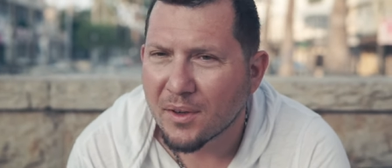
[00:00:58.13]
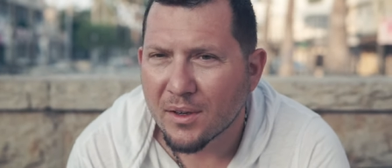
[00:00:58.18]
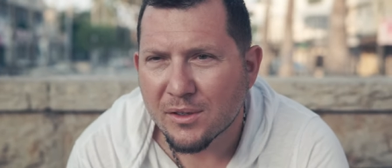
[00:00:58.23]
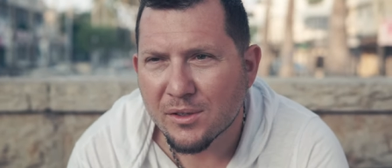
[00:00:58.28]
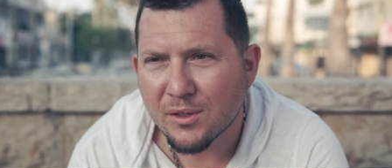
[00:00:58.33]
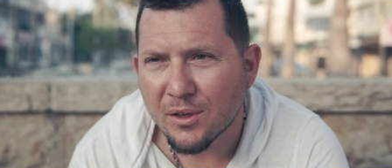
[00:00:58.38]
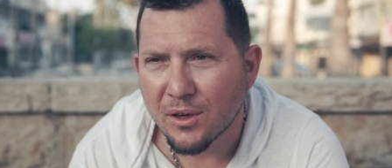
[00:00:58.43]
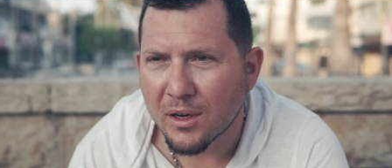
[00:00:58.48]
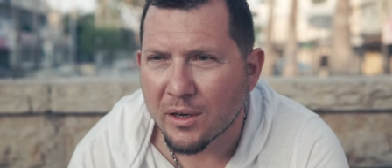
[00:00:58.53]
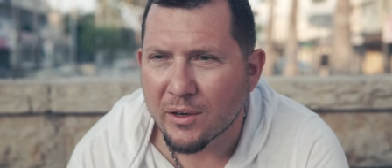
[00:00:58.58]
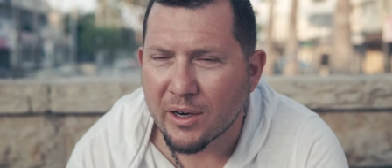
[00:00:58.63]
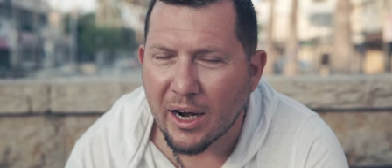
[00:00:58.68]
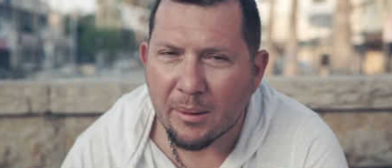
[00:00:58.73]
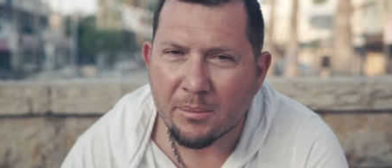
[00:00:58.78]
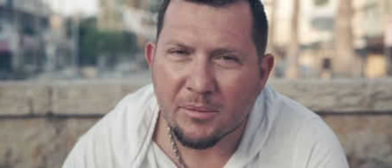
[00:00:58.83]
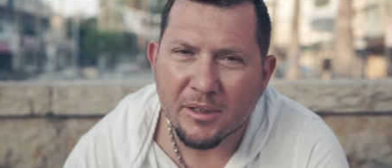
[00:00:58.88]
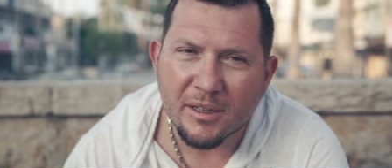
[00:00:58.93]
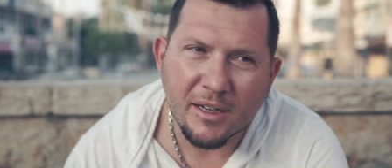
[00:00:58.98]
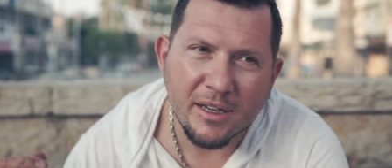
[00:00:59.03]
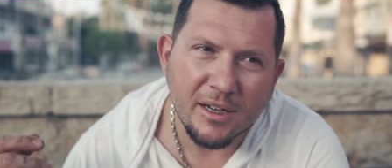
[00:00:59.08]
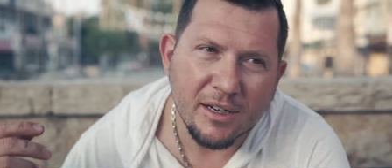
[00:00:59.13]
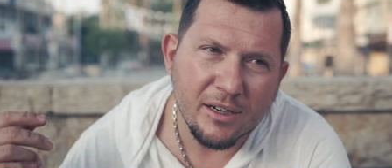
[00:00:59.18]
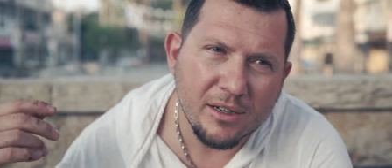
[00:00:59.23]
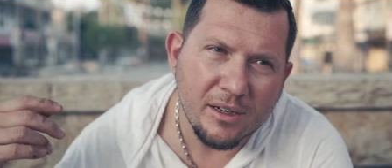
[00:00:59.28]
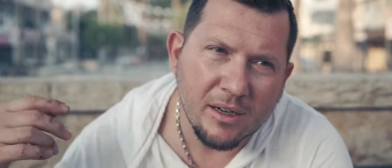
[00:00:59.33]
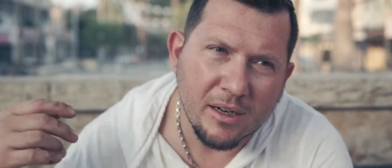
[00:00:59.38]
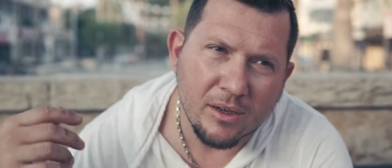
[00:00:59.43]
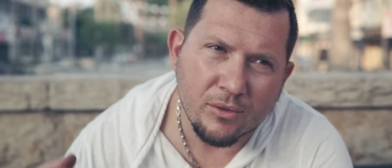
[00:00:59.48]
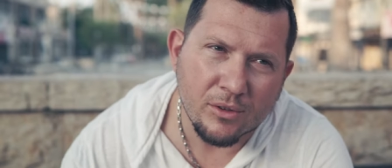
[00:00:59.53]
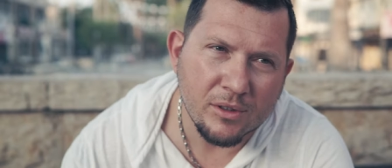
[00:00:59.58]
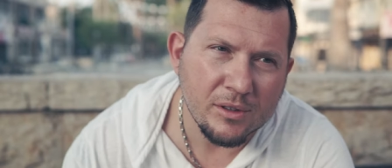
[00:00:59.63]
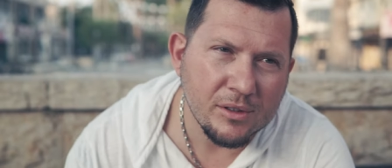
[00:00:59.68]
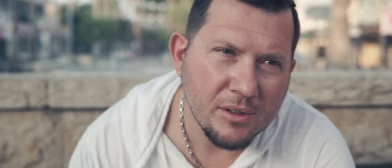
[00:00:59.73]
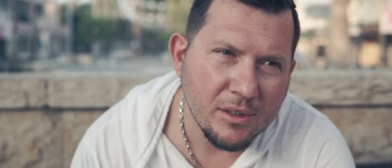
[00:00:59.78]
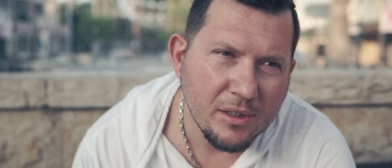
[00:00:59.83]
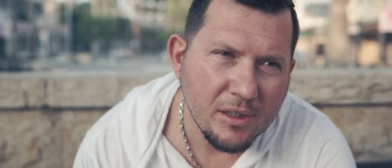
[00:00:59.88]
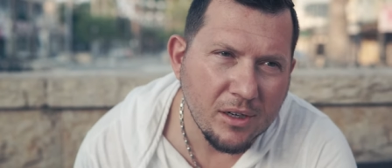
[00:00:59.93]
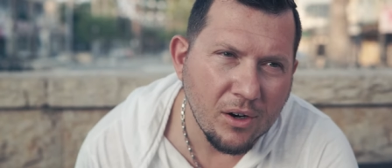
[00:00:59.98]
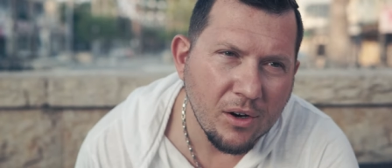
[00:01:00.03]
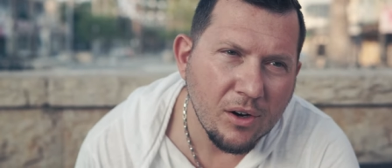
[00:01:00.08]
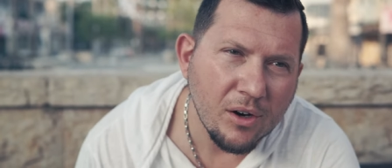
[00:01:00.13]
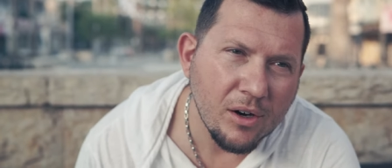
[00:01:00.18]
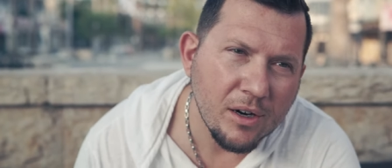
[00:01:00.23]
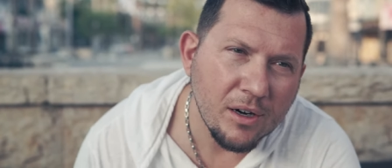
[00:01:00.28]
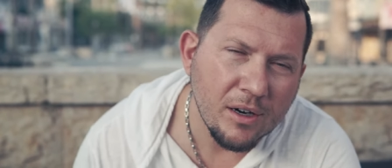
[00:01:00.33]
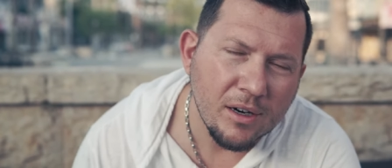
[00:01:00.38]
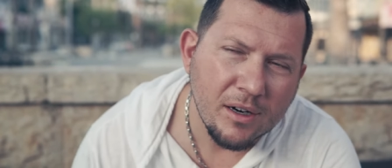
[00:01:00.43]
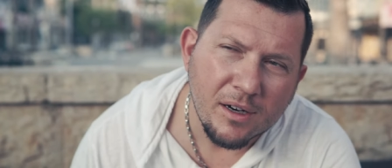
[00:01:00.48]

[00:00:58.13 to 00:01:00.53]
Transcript: So I grab the gear, I run to the car